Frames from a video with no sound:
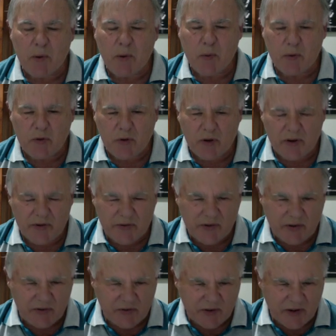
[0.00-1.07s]
with knight
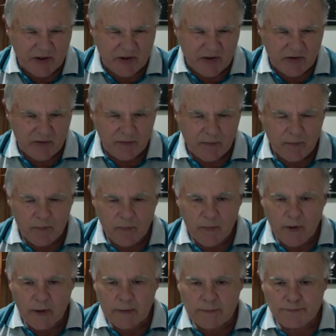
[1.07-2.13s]
c6.
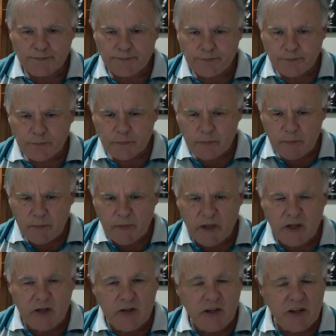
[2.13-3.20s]
He
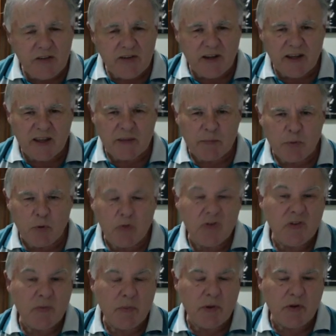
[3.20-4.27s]
did take the pawn's
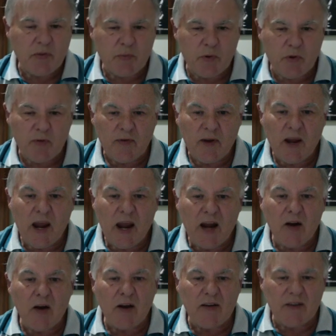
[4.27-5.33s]
the best move, and
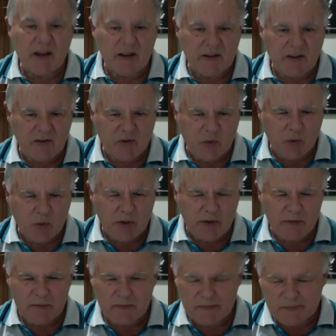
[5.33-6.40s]
I attacked his queen.
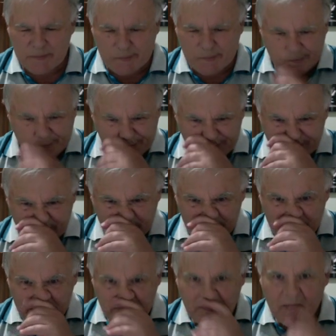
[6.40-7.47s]

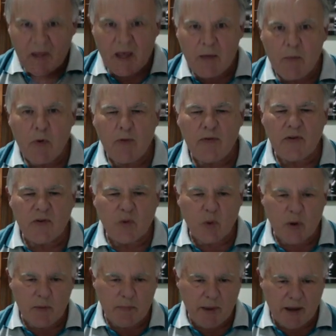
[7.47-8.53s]
He moved his
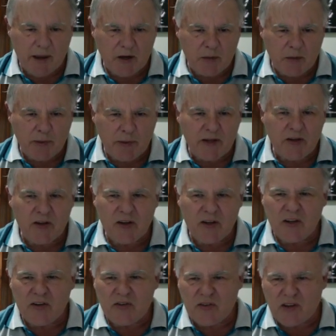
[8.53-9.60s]
queen back, and I played
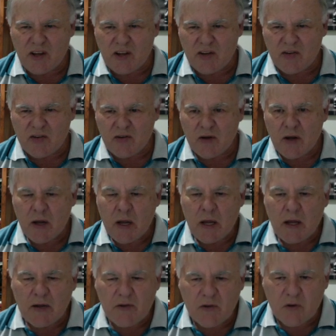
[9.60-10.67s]
e6.
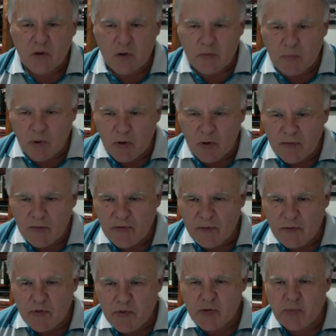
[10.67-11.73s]
It's a good move. The
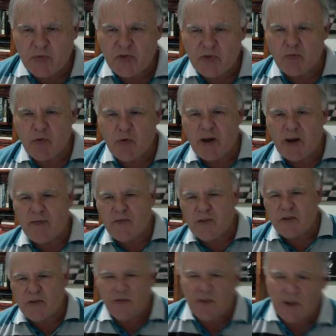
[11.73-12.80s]
bishop's ready for
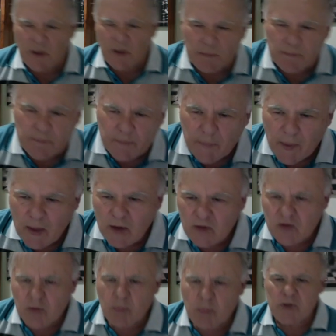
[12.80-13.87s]

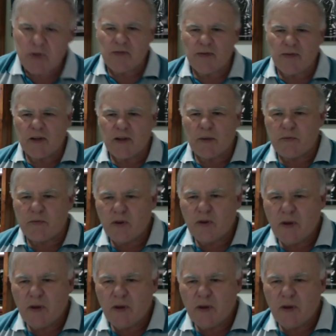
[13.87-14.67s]
to be developed,